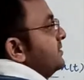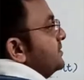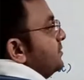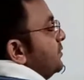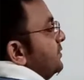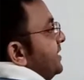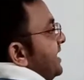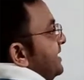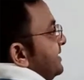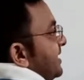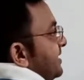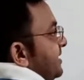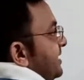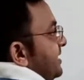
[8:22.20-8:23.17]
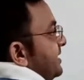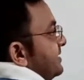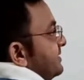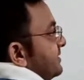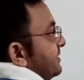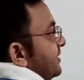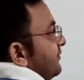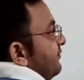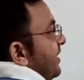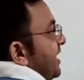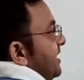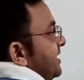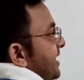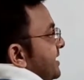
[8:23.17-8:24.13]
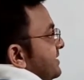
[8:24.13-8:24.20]
So delta t is
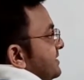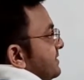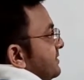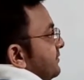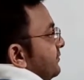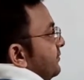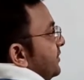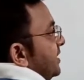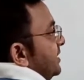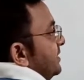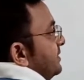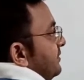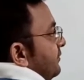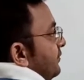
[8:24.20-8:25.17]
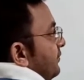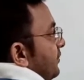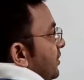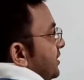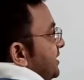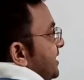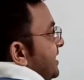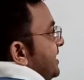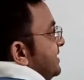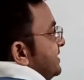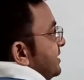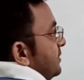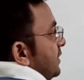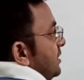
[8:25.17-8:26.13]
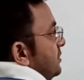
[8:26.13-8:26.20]
defined as 1 for t is
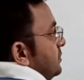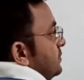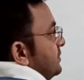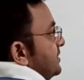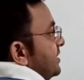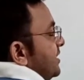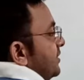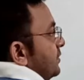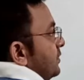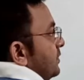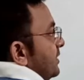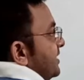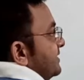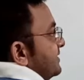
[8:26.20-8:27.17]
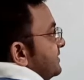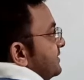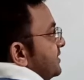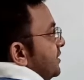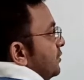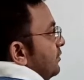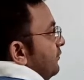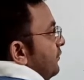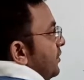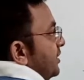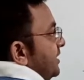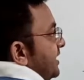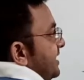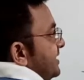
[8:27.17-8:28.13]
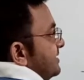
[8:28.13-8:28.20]
equal to 0. It's 0 for
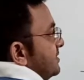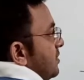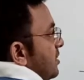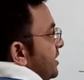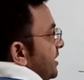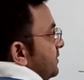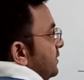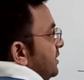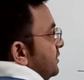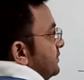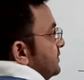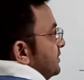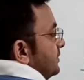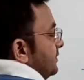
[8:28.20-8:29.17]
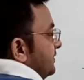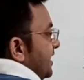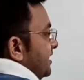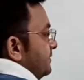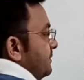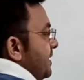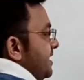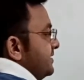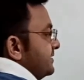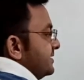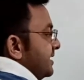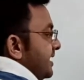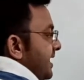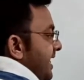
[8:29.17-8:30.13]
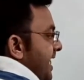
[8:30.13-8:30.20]
t is not equal to 0. That means
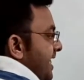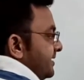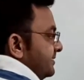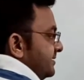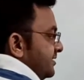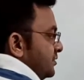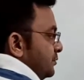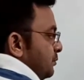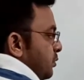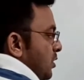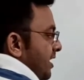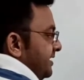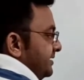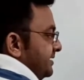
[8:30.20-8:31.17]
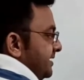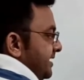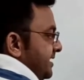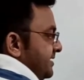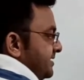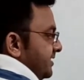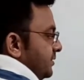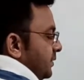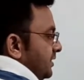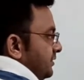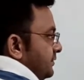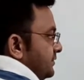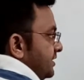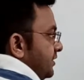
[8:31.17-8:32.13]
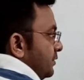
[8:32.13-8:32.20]
at this point t is equal
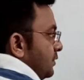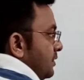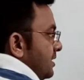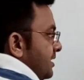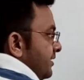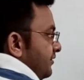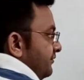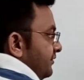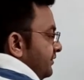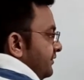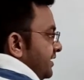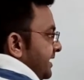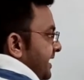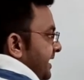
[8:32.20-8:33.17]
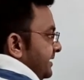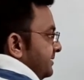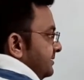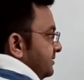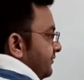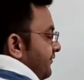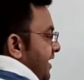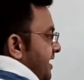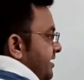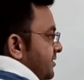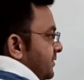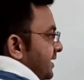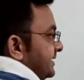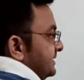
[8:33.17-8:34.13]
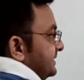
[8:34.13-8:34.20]
to 0, we will get the
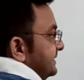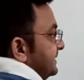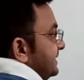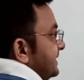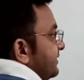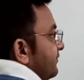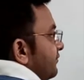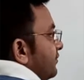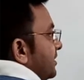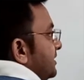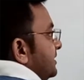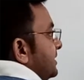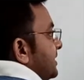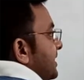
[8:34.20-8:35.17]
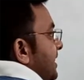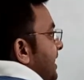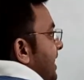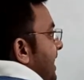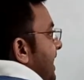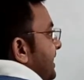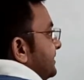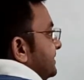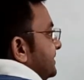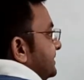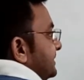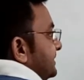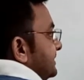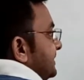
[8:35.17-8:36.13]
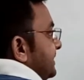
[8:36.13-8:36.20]
value as 1 and this
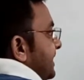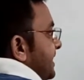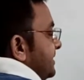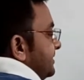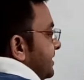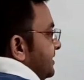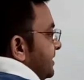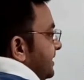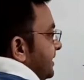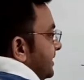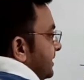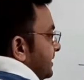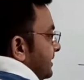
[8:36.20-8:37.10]
is the delta t,